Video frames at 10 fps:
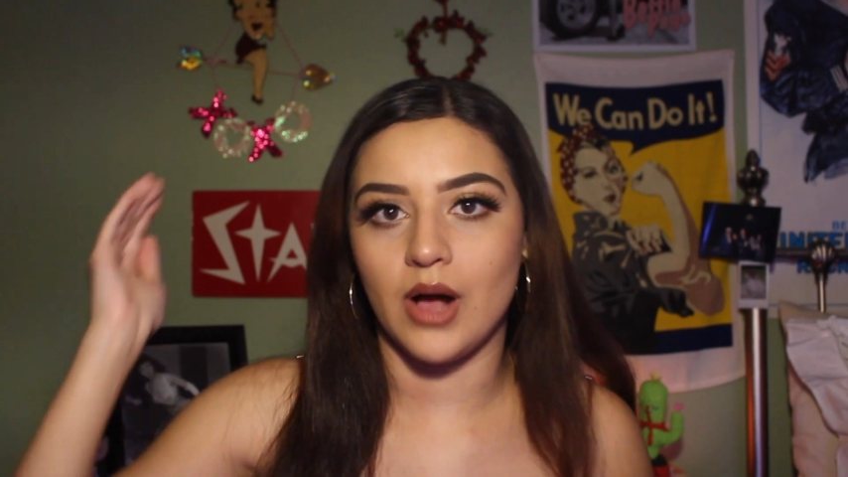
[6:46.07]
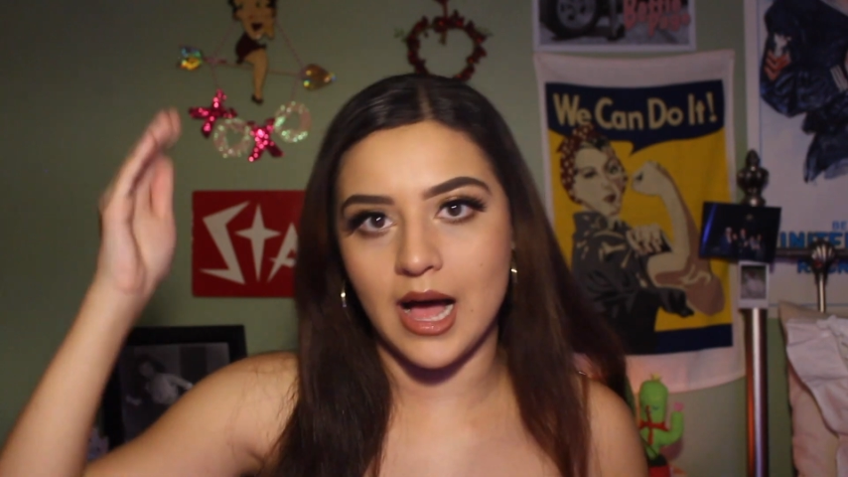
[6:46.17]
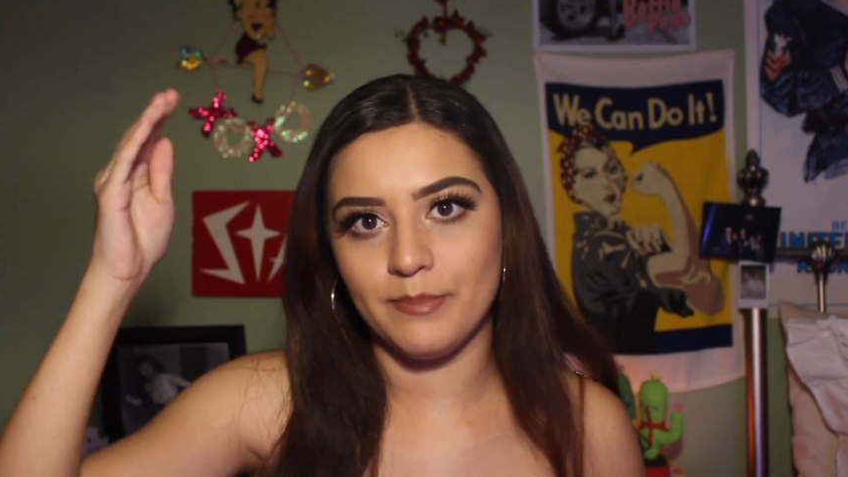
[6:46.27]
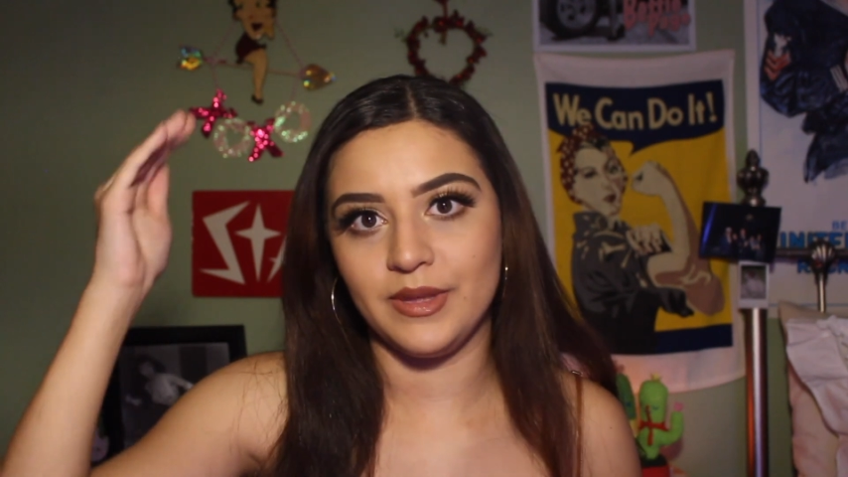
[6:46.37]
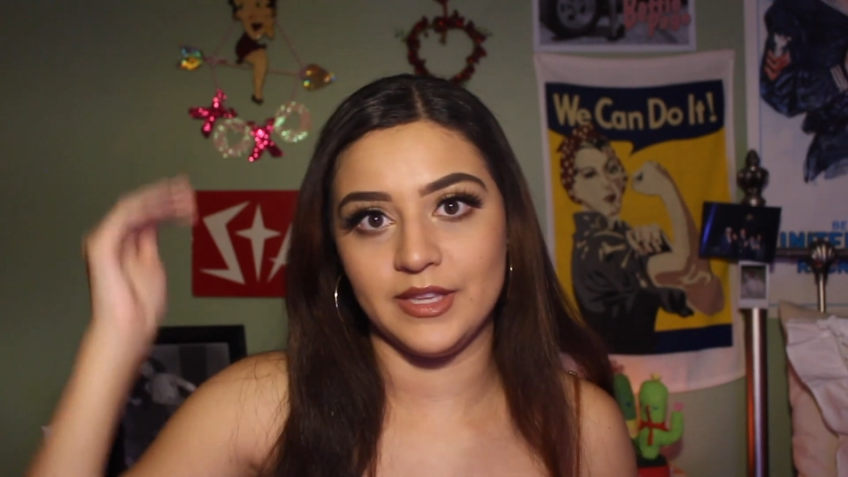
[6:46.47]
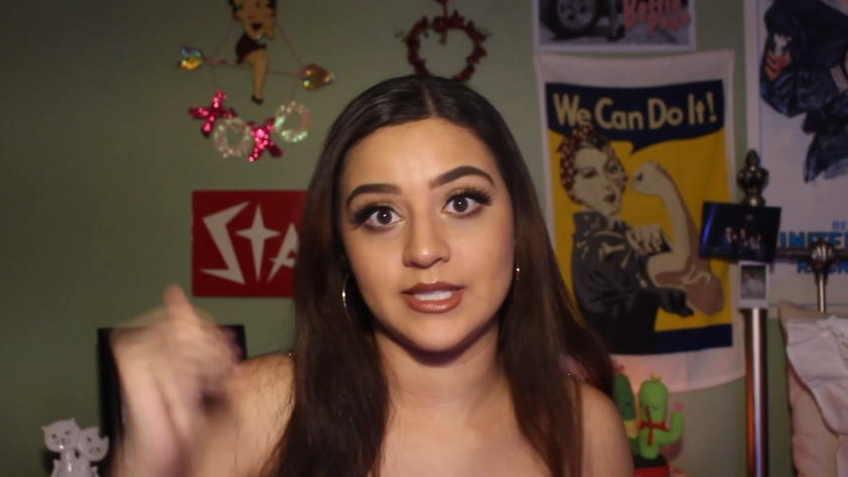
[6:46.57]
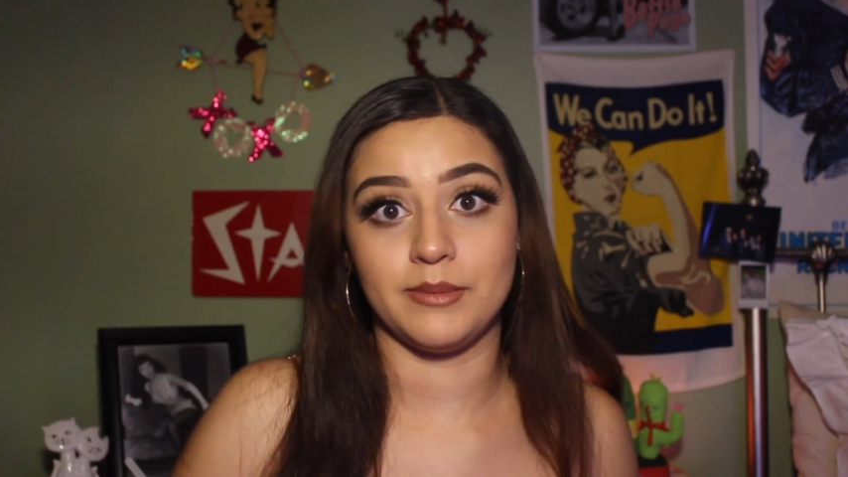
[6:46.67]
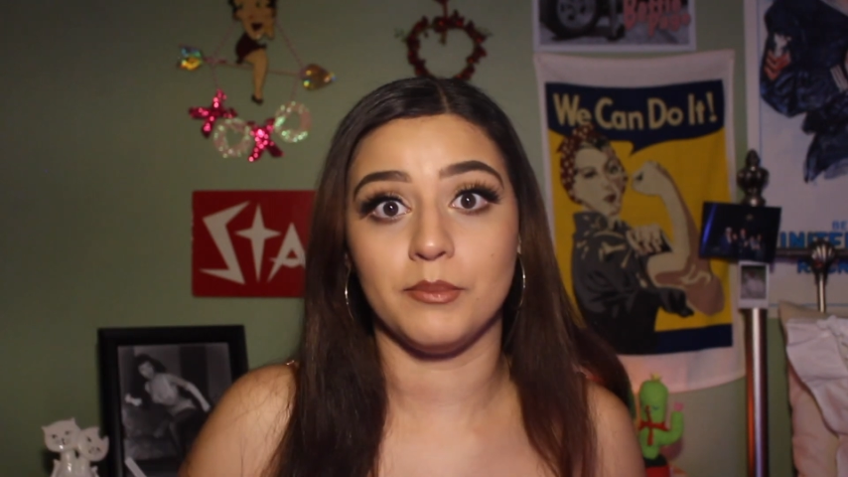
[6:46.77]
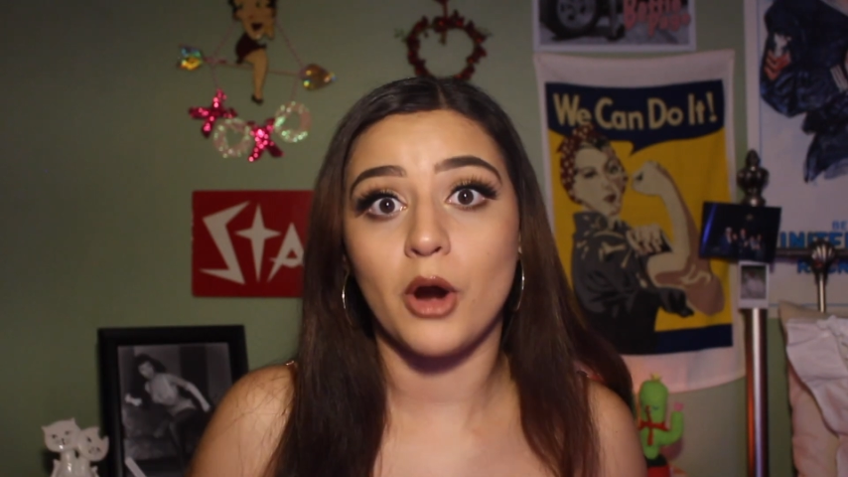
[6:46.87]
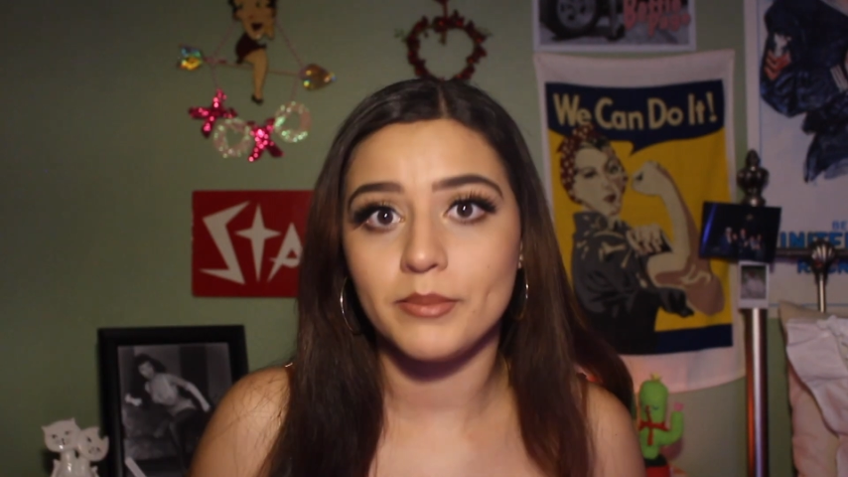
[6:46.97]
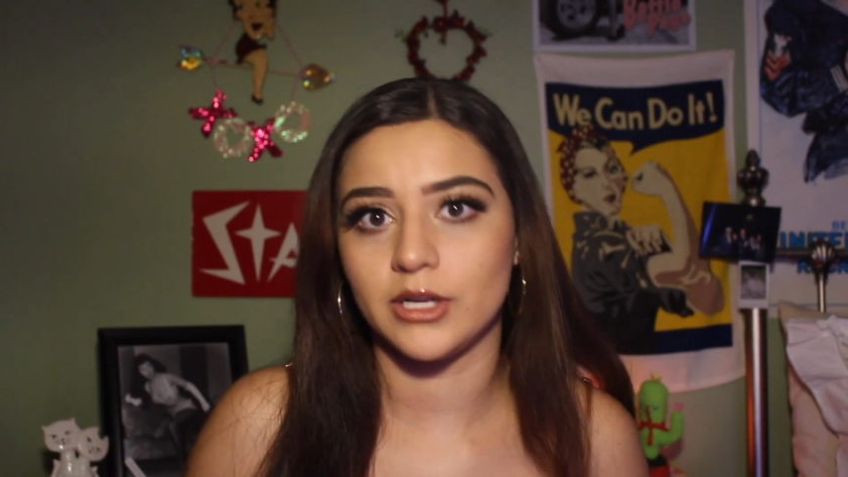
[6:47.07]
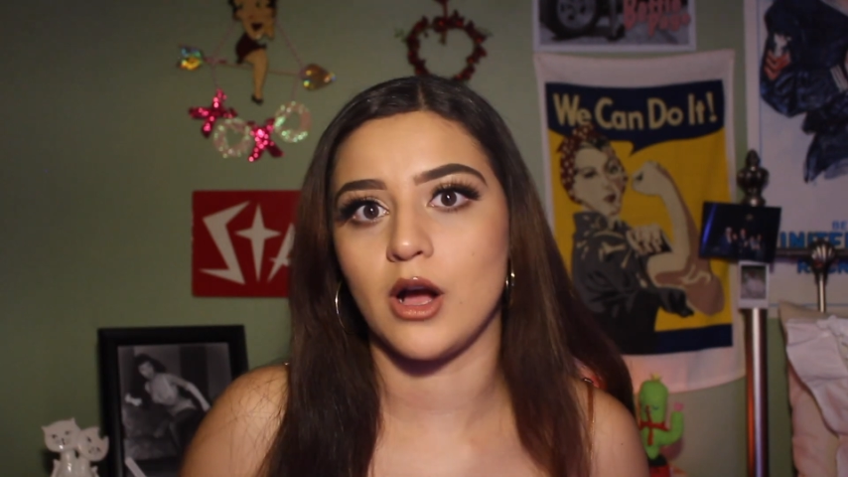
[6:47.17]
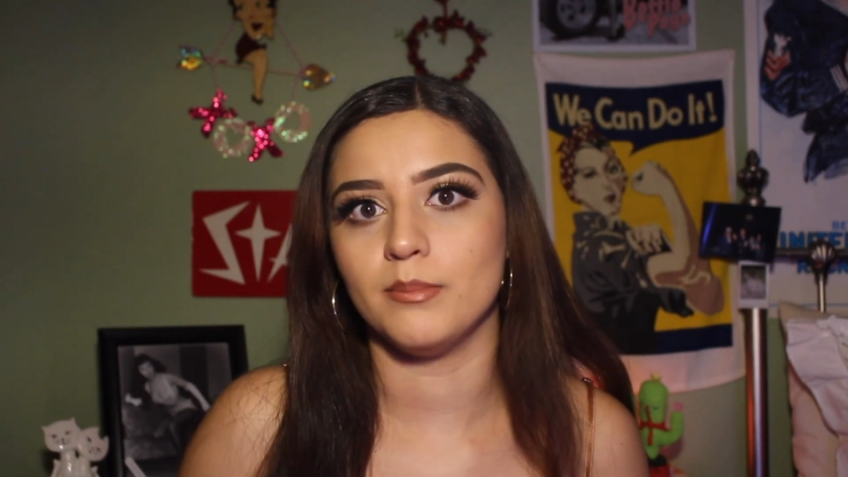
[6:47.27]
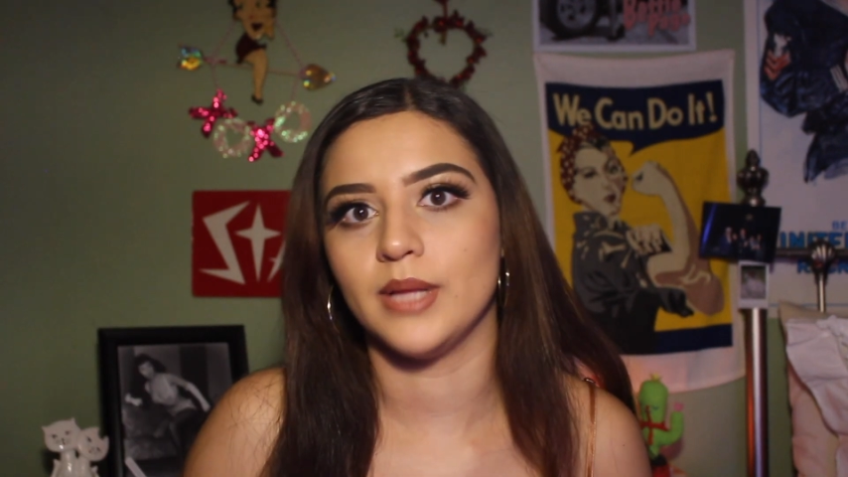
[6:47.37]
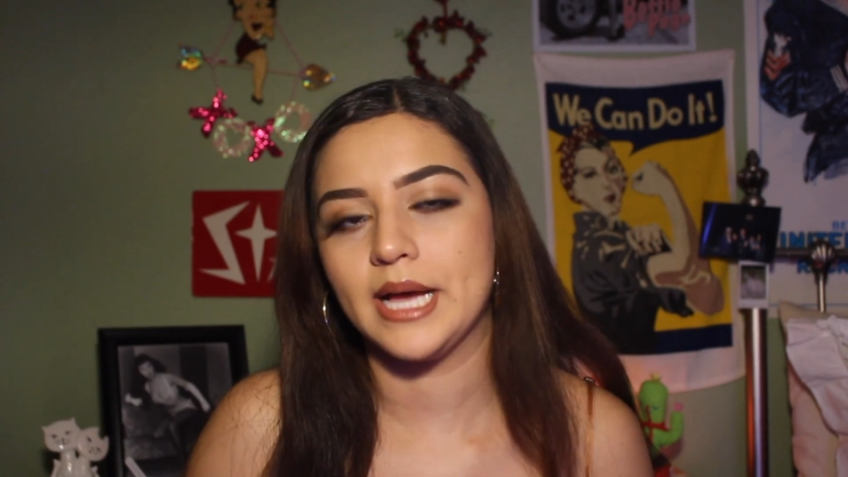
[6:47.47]
up in the same apartment
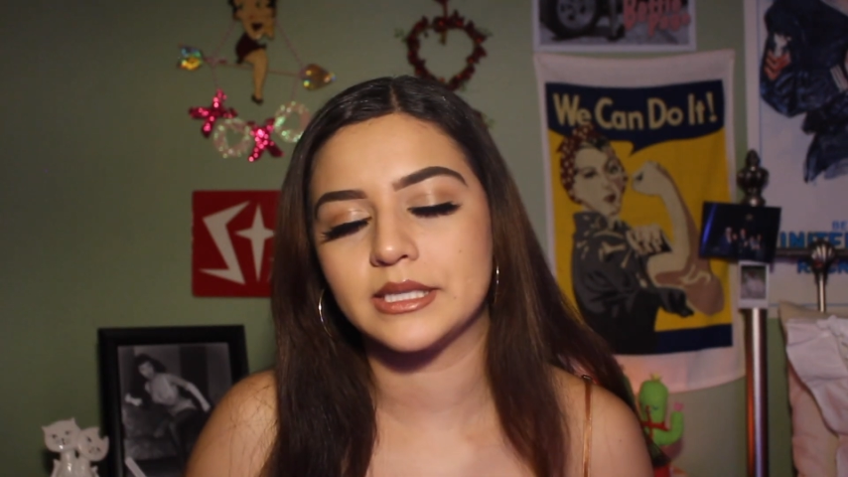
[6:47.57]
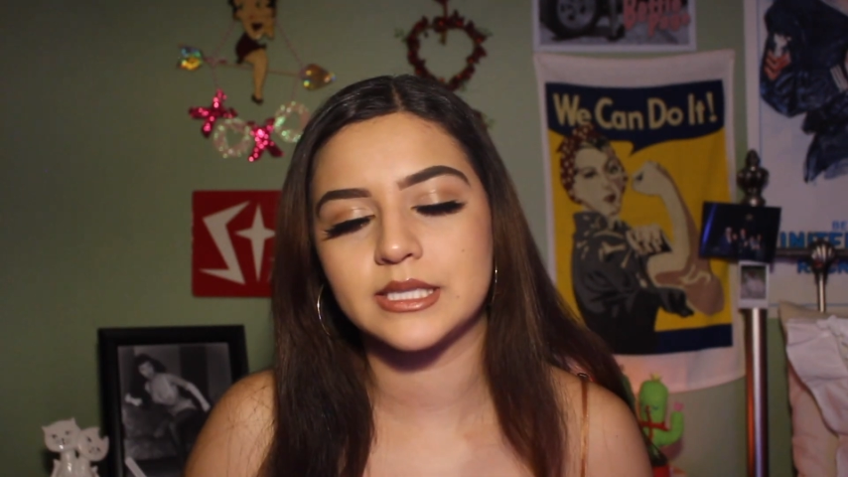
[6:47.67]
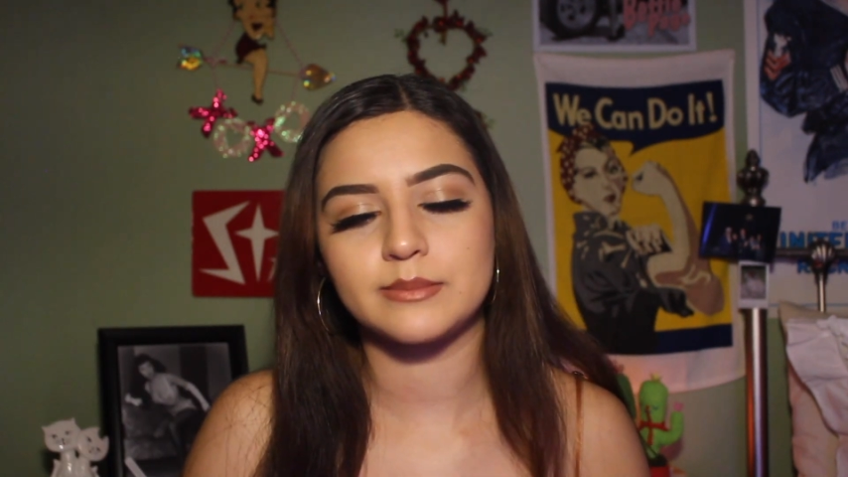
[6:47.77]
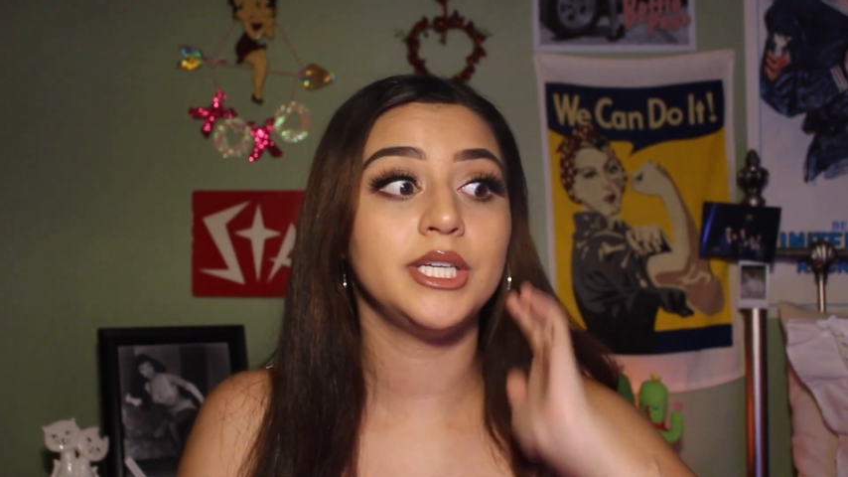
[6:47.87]
complex.